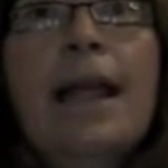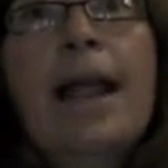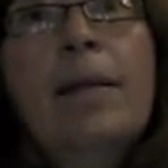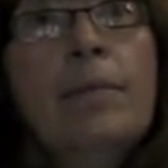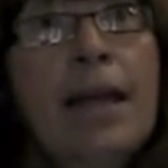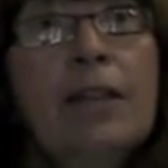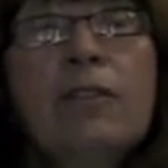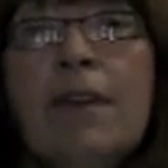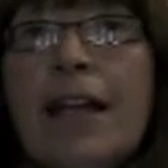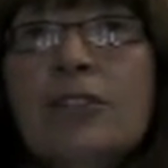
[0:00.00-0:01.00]
And
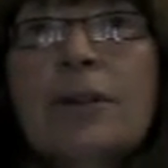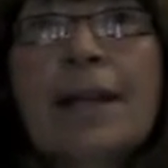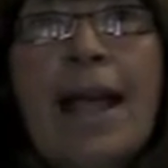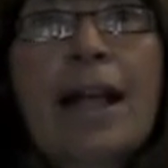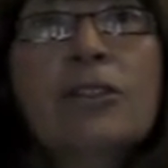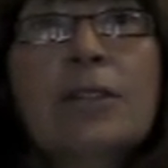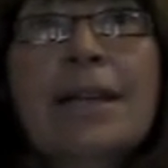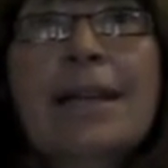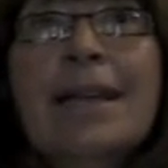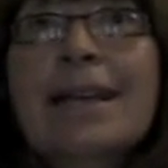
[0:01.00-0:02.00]
manufacturing
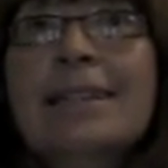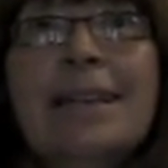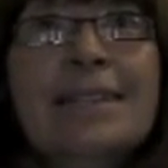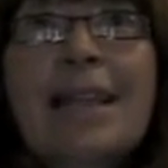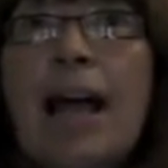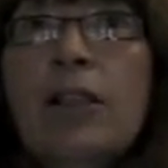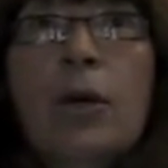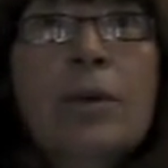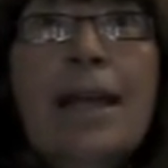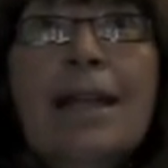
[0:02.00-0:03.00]
actually does not
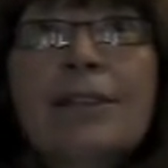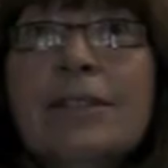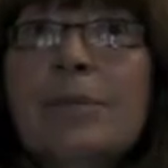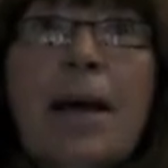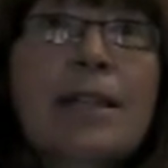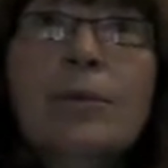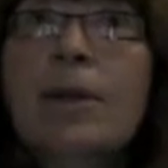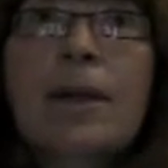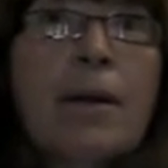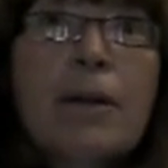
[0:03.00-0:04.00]
locate to spots
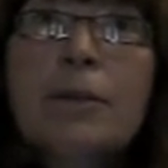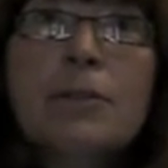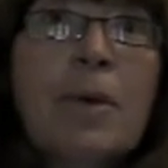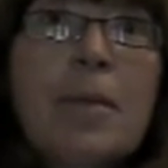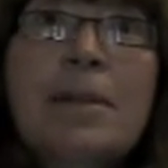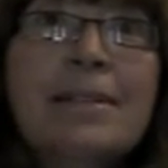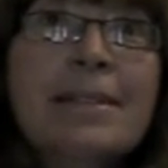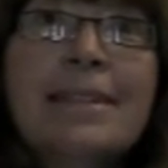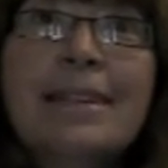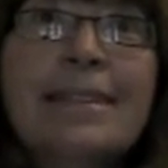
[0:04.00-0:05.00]
where there are no small
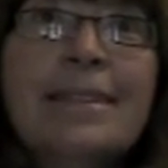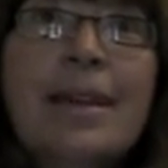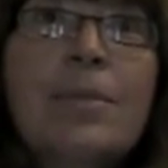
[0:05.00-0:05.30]
businesses,